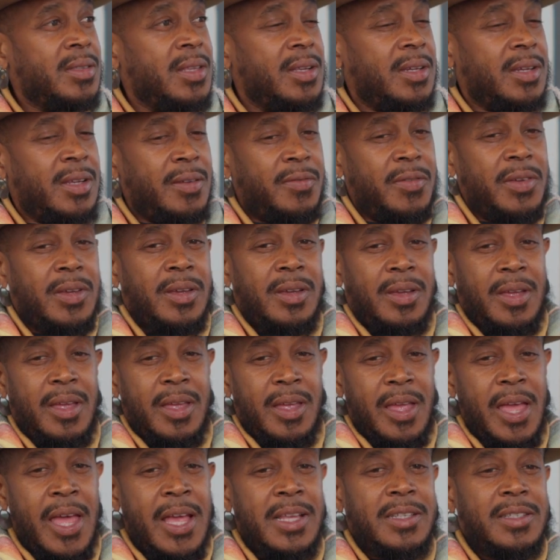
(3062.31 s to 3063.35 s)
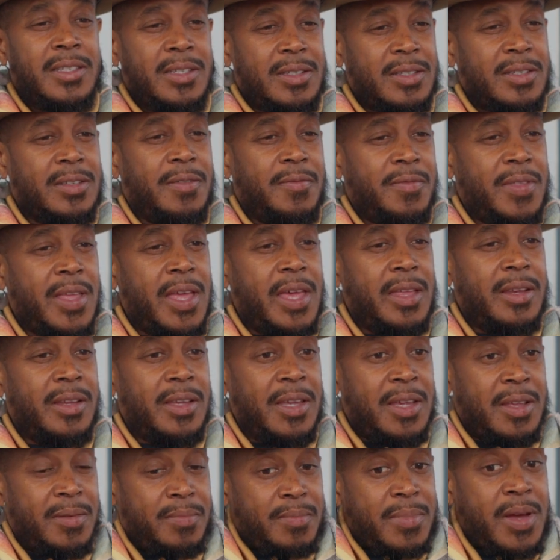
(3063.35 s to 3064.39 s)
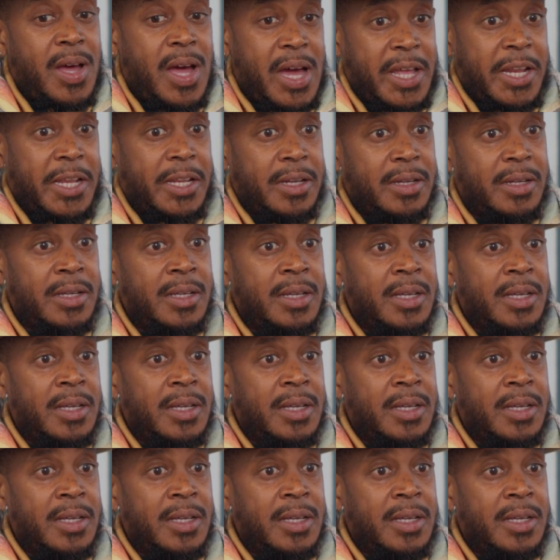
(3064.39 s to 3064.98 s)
The living essence of that embodied.